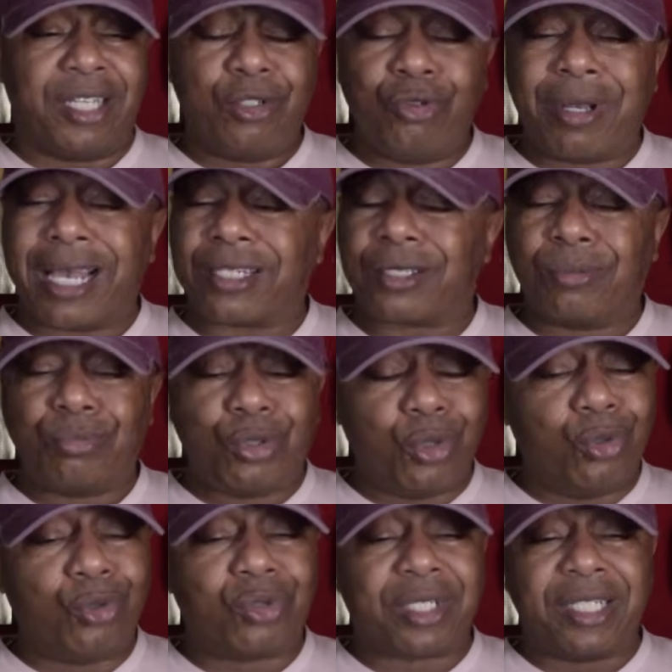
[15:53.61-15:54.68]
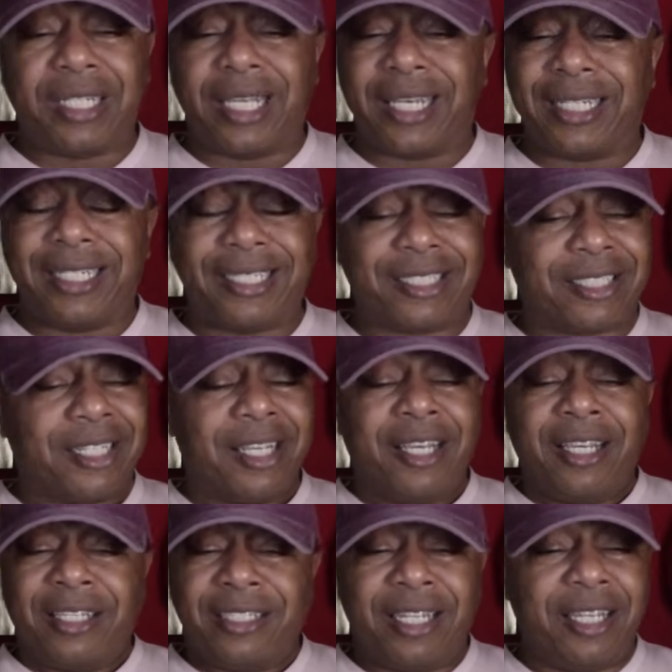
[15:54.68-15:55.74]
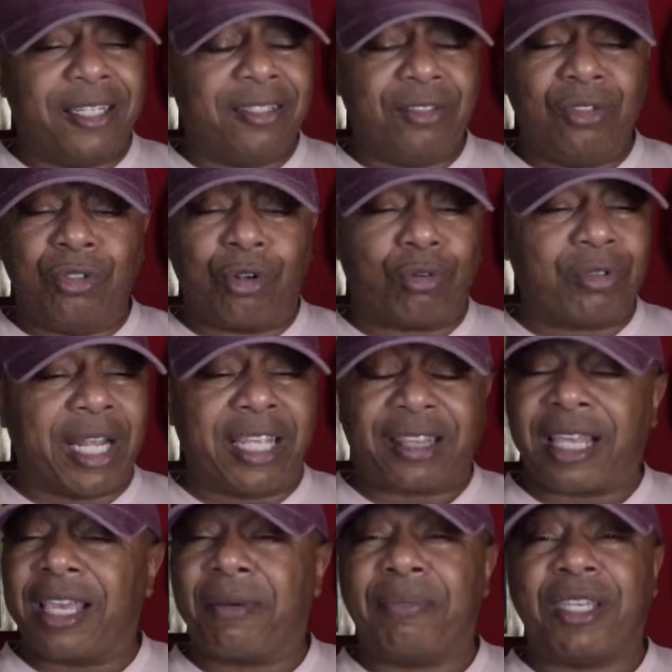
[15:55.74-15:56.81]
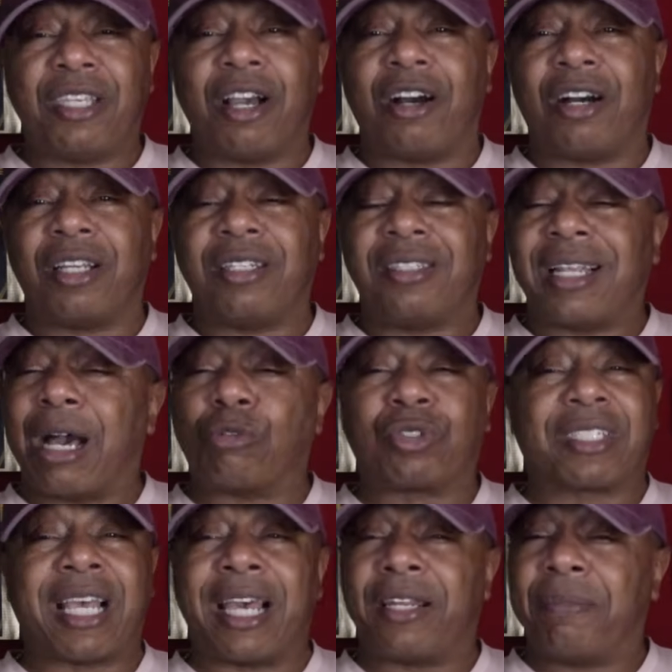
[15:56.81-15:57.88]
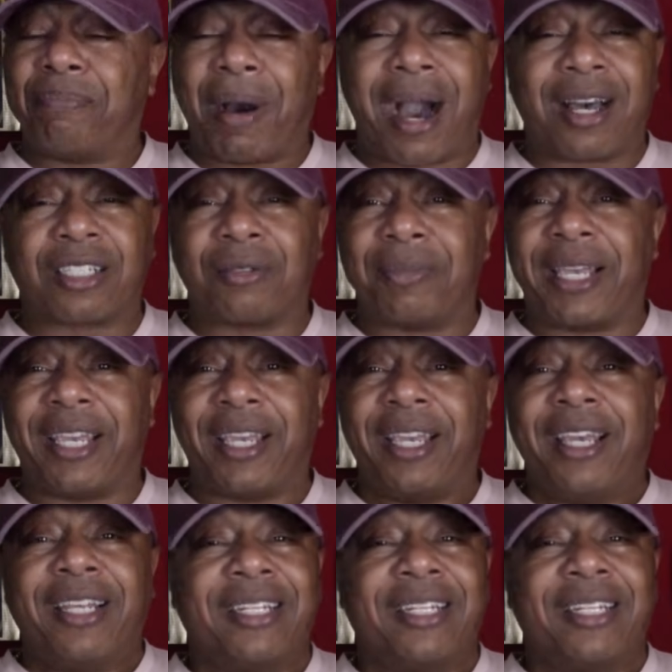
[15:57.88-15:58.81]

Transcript: You got some dudes in there that's that, you know, they think beyond outside the box, man.